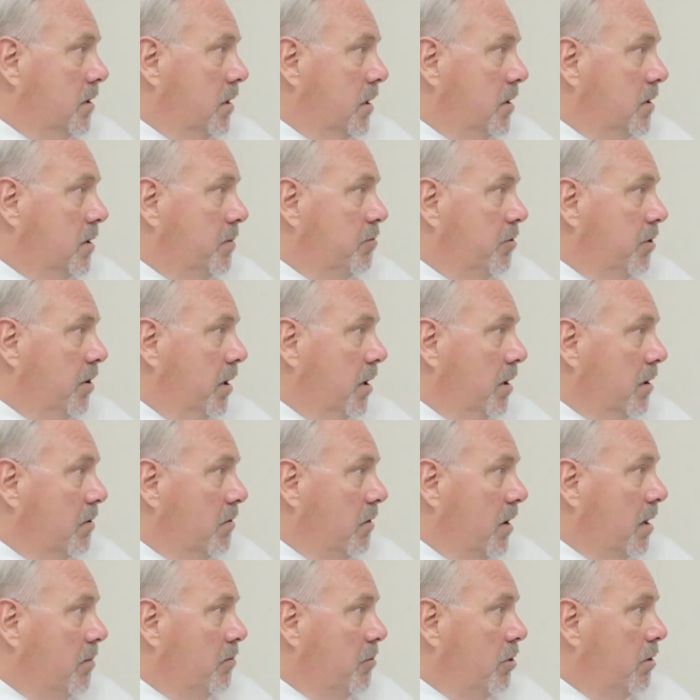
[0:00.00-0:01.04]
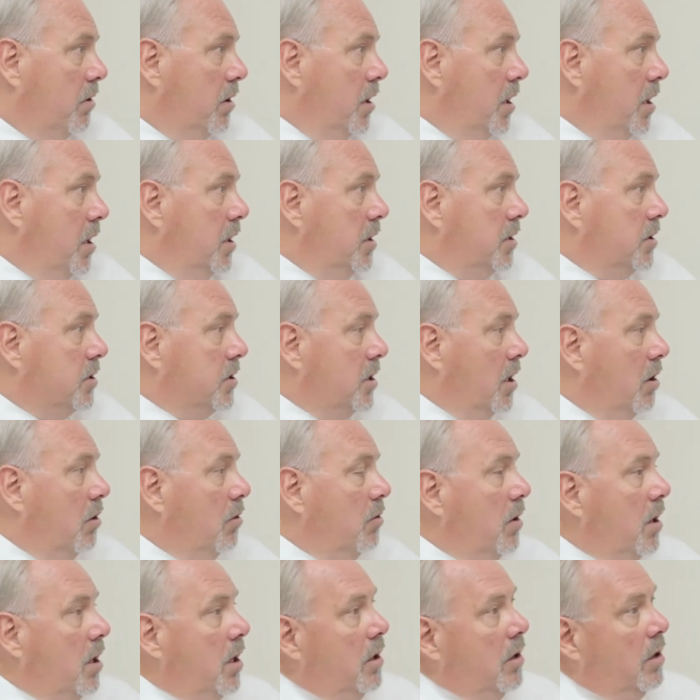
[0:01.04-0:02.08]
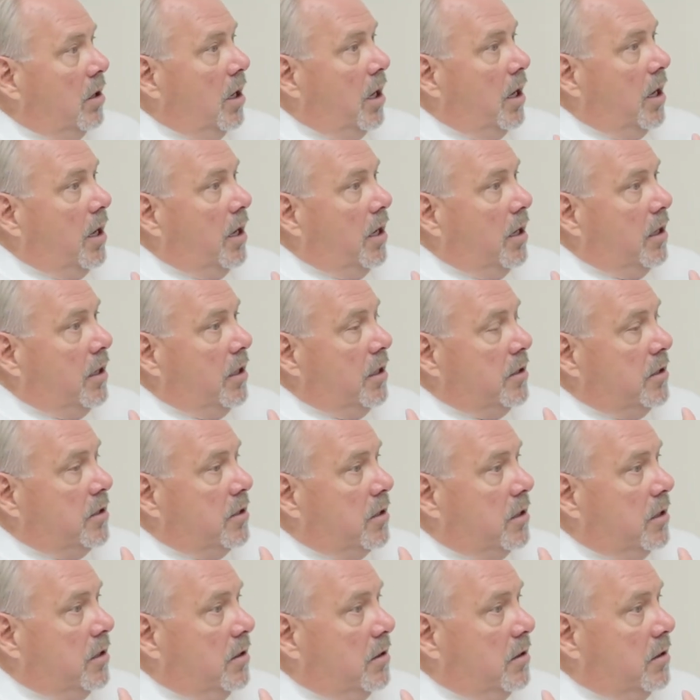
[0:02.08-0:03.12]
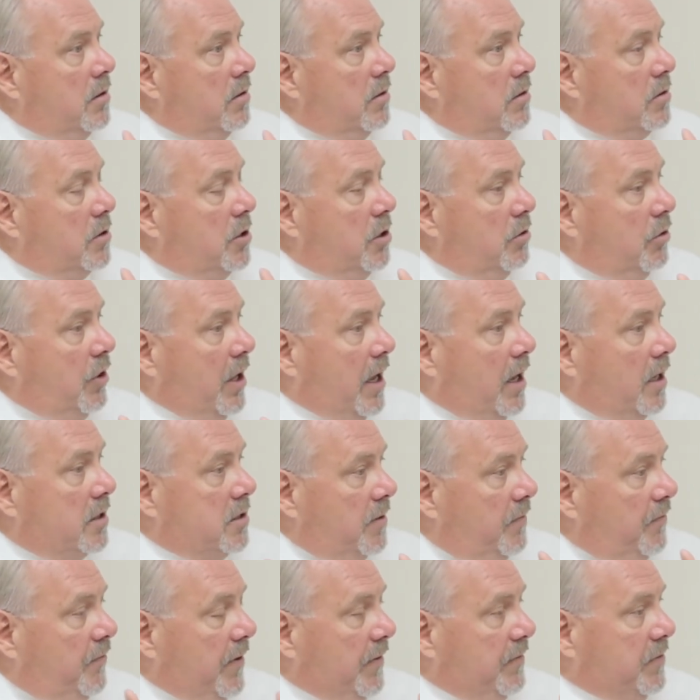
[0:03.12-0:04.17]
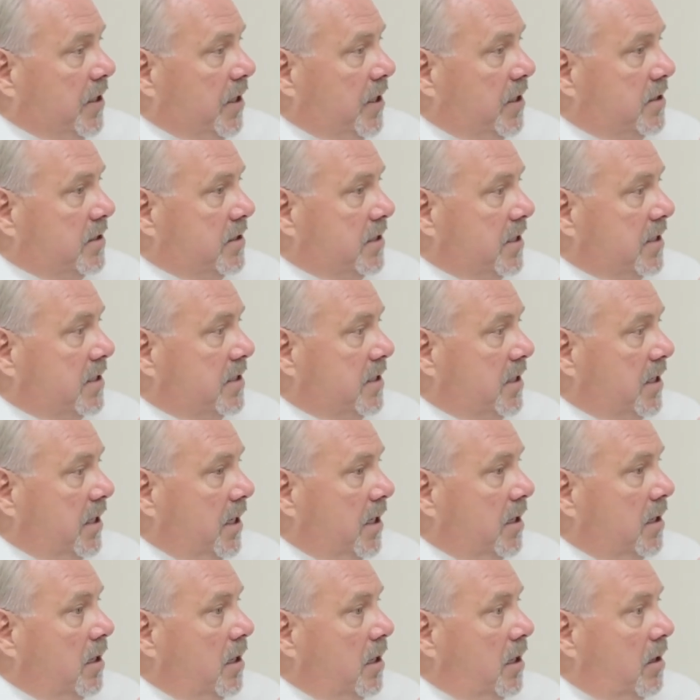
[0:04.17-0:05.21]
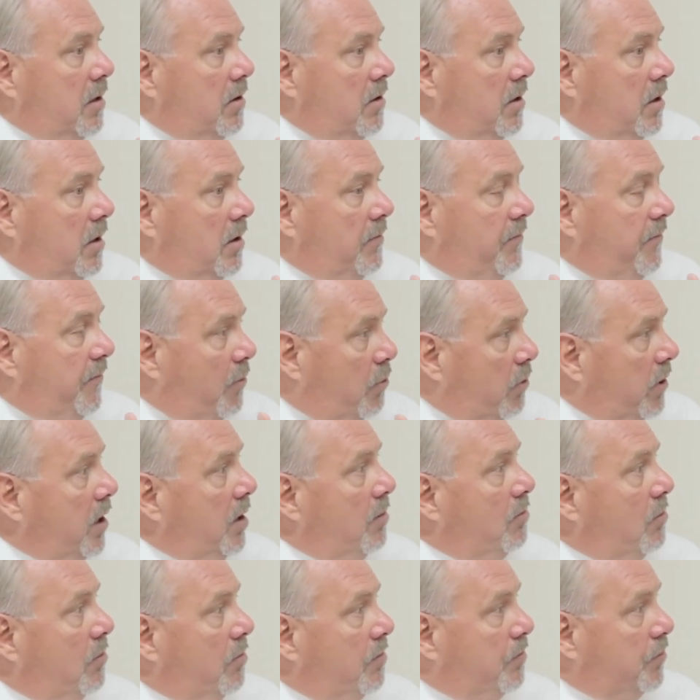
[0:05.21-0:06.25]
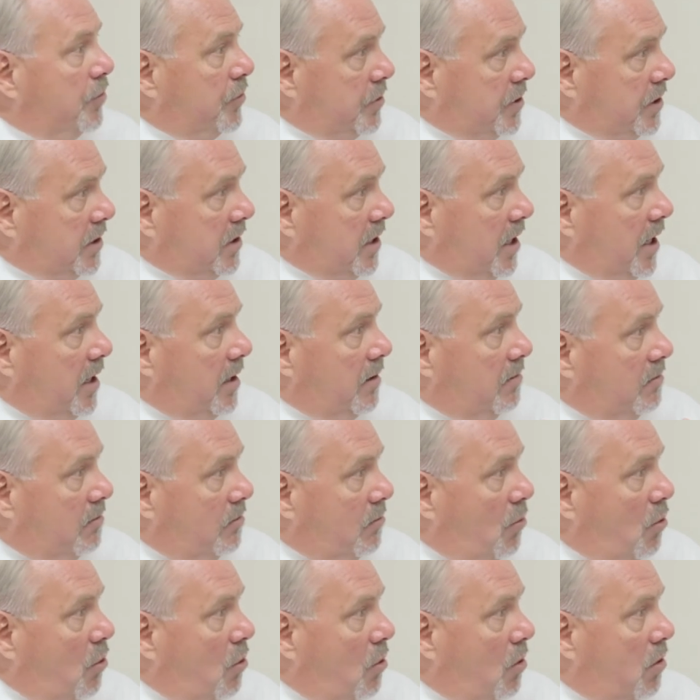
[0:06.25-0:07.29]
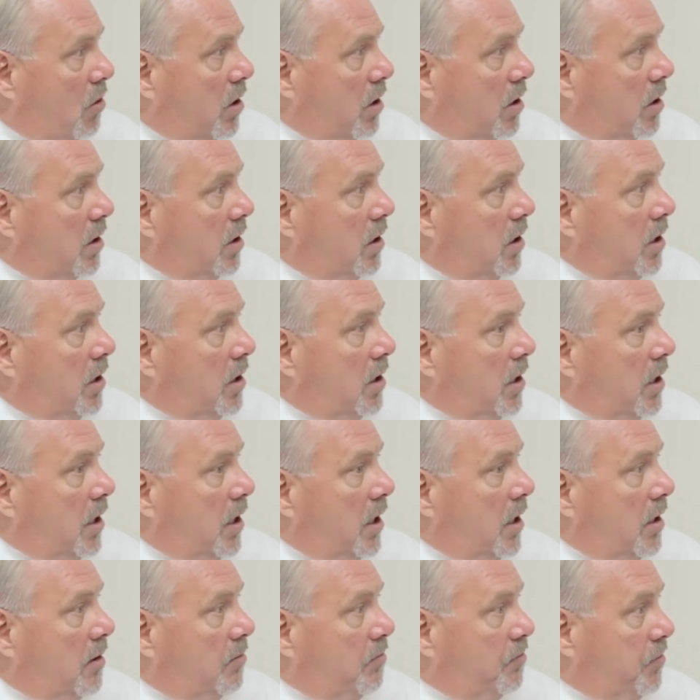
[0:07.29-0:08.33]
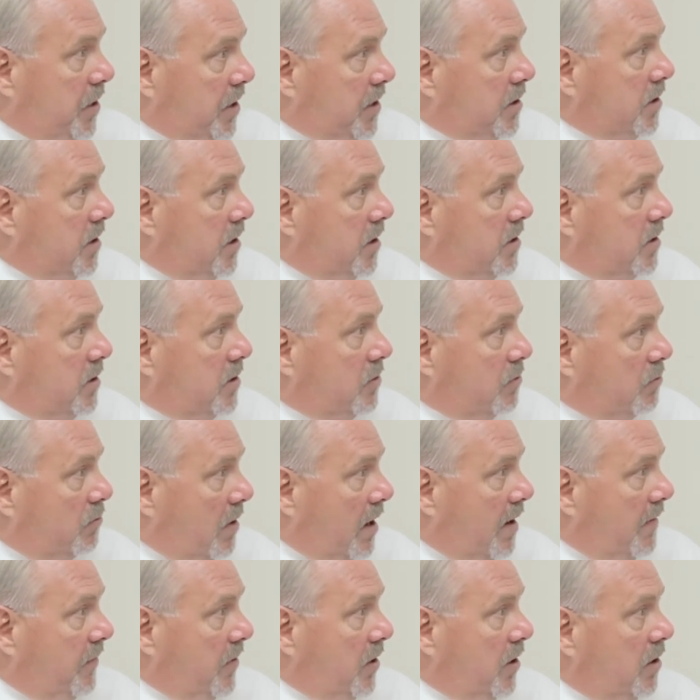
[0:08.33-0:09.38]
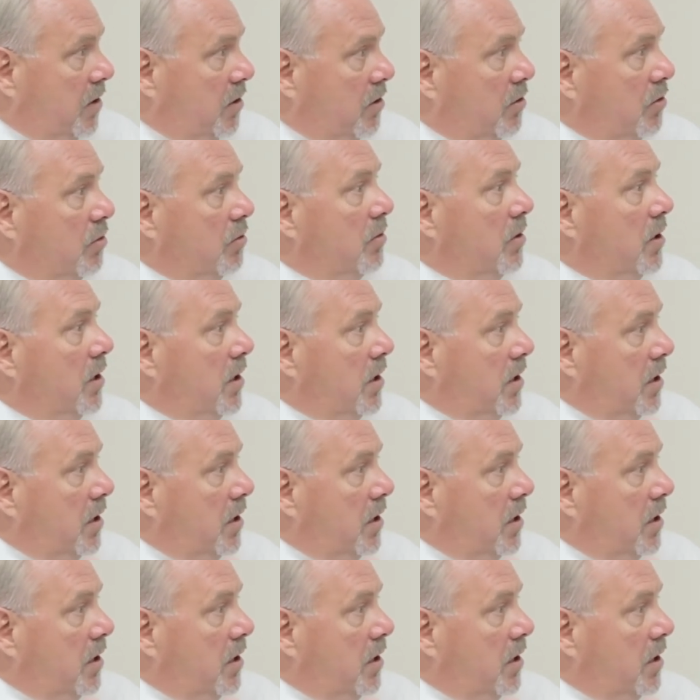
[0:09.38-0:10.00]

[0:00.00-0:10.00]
that's pretty incredible. Absolutely. So in 2015 to 16, 40% more business, revenue,